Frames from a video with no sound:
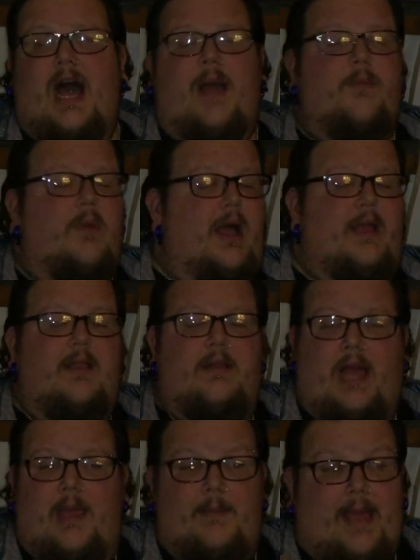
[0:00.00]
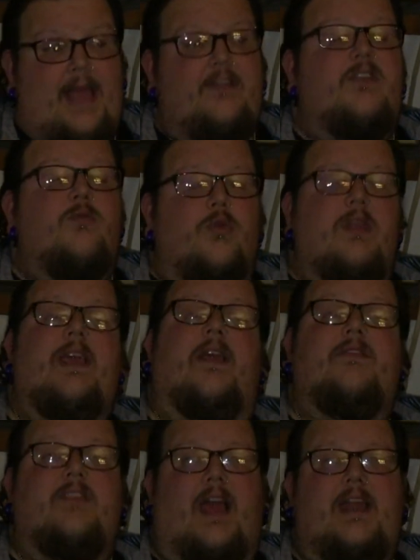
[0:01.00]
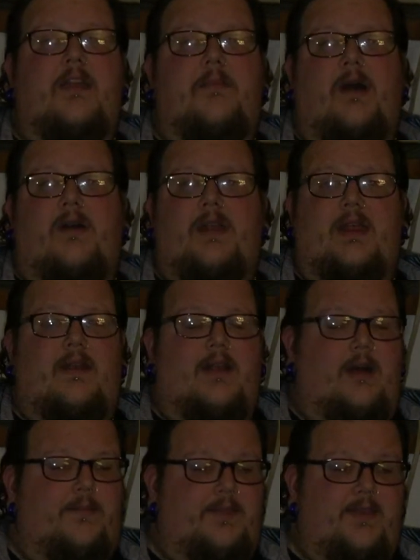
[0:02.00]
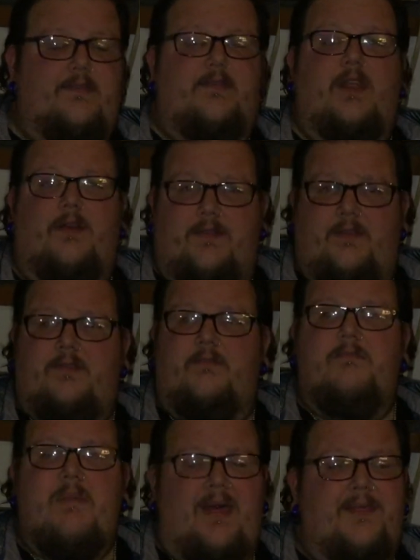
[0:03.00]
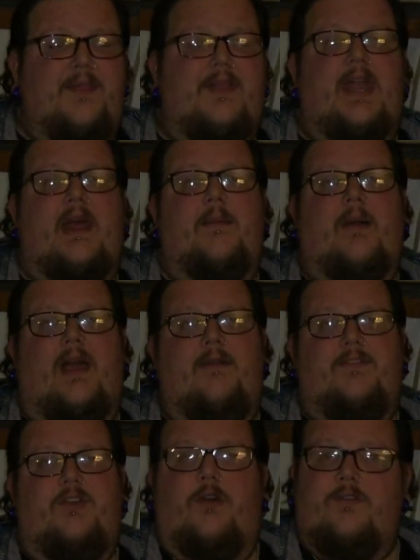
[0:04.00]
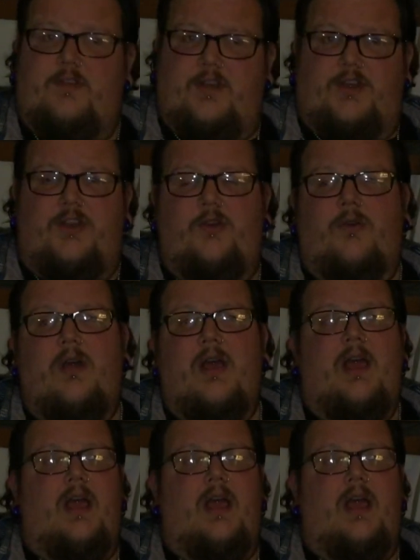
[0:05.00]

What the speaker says: I'm actually really excited about it. This, you know, this method that I've chosen to do.